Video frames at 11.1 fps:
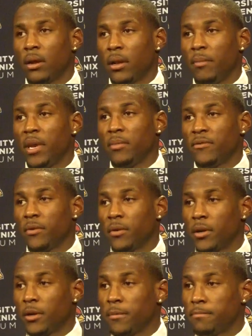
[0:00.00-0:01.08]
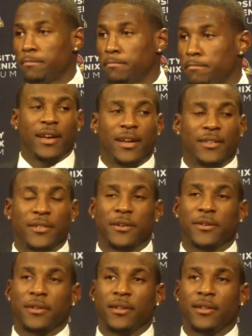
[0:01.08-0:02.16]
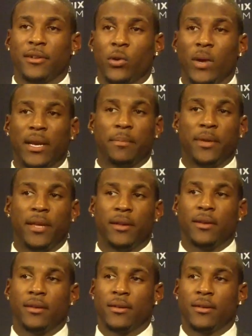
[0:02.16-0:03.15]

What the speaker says: that made me feel good. I took a little quick peek.